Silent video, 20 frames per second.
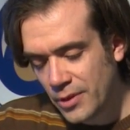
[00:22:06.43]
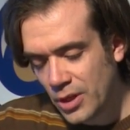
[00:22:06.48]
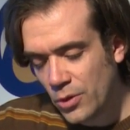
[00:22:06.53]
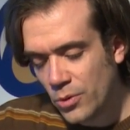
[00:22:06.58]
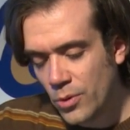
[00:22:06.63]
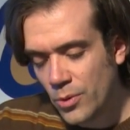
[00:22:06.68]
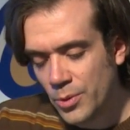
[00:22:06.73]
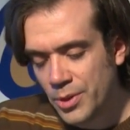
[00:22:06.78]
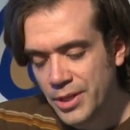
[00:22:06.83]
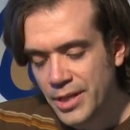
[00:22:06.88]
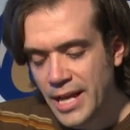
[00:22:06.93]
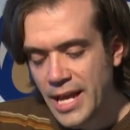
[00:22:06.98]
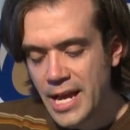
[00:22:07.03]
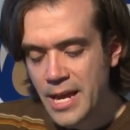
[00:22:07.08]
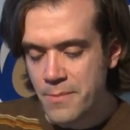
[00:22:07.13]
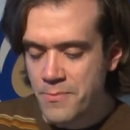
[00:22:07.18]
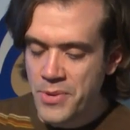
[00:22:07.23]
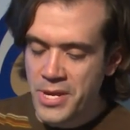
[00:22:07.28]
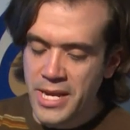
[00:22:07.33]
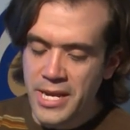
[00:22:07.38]
quoted
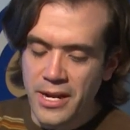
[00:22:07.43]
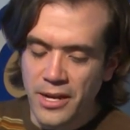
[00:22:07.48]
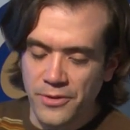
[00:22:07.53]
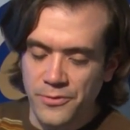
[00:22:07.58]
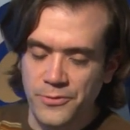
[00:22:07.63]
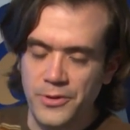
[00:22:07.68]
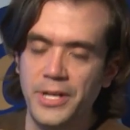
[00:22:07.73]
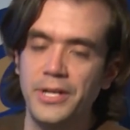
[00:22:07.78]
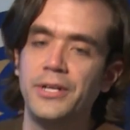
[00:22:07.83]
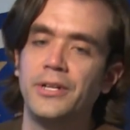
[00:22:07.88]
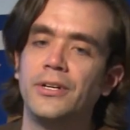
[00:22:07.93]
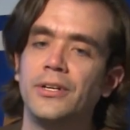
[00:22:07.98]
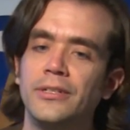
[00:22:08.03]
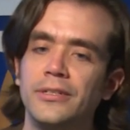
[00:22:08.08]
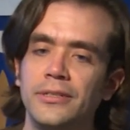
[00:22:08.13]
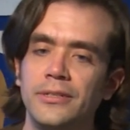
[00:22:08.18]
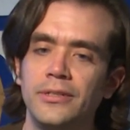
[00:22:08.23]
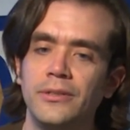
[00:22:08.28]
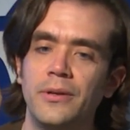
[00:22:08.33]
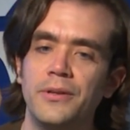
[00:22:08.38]
a peanut vendor
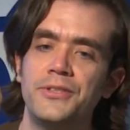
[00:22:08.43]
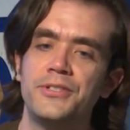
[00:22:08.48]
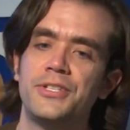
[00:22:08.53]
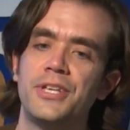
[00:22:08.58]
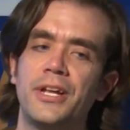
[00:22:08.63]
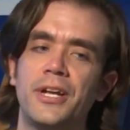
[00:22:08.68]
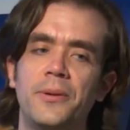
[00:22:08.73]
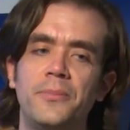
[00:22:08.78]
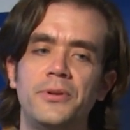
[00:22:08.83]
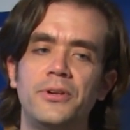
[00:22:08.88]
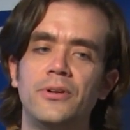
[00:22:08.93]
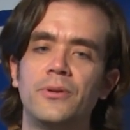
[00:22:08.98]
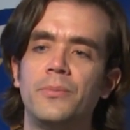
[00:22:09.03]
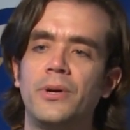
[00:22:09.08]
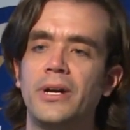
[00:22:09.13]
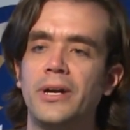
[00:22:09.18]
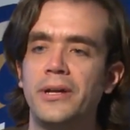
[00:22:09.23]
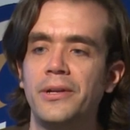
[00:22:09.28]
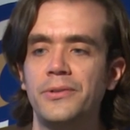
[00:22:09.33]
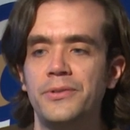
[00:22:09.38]
who had set up
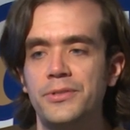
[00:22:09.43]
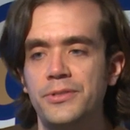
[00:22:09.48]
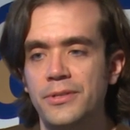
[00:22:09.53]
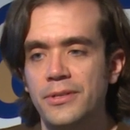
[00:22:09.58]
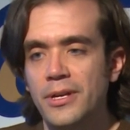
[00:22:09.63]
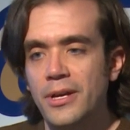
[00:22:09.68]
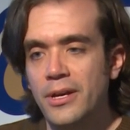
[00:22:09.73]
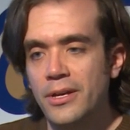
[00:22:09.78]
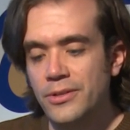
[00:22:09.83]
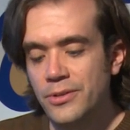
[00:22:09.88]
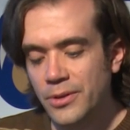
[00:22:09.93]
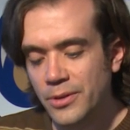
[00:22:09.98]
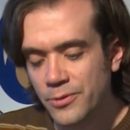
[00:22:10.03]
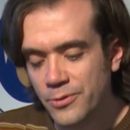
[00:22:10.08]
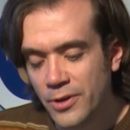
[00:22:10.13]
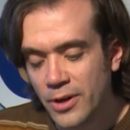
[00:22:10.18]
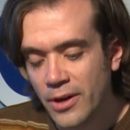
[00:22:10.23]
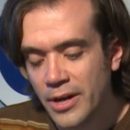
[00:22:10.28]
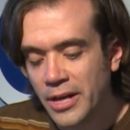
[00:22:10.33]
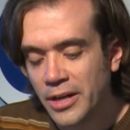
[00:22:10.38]
nearby and was doing
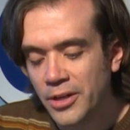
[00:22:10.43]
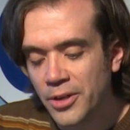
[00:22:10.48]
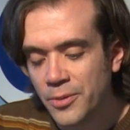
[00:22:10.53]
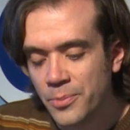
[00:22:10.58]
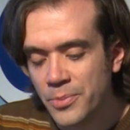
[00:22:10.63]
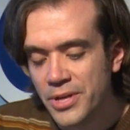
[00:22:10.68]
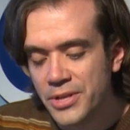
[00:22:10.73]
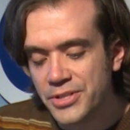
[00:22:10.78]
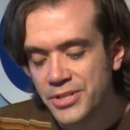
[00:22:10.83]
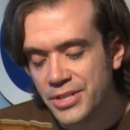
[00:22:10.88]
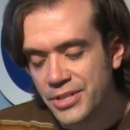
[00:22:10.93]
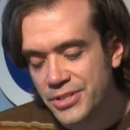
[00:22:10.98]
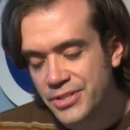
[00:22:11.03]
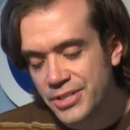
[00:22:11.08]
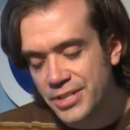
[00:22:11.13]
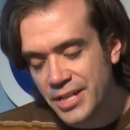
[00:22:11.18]
very good business.